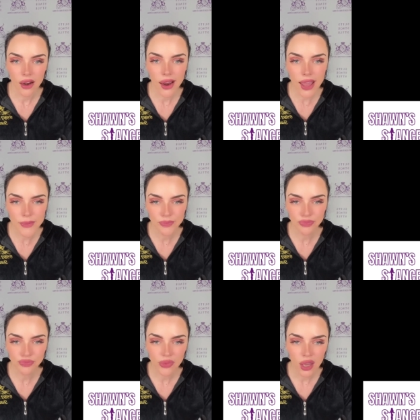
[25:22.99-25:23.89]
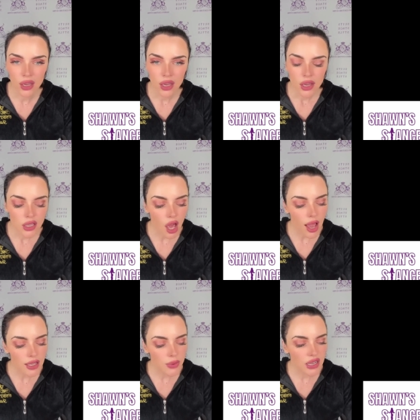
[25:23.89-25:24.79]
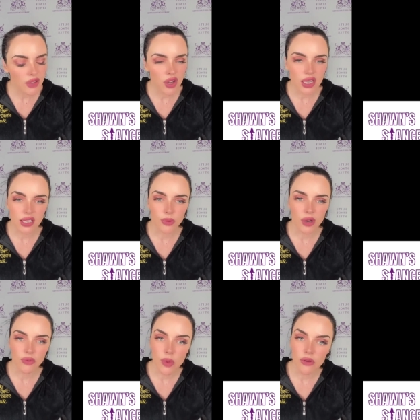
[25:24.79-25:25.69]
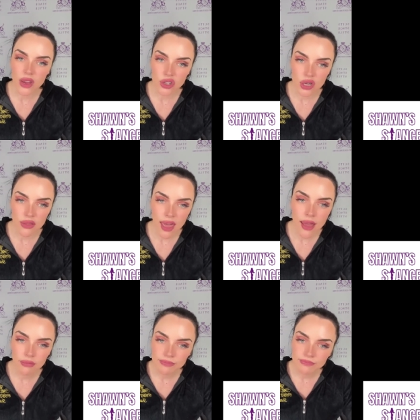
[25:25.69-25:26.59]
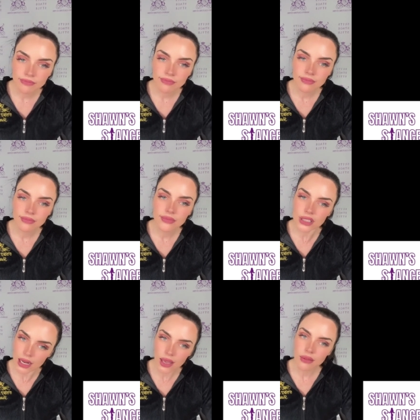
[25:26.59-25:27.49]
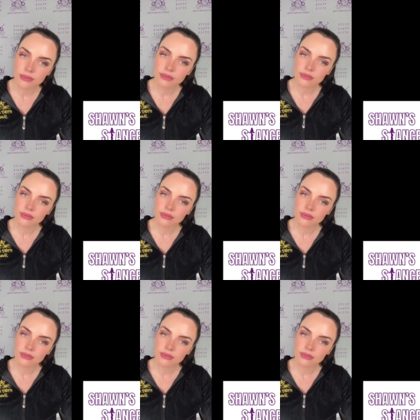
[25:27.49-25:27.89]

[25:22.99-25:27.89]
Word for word: All right? So I just wanted to give you guys a little bit of motivation on that tonight.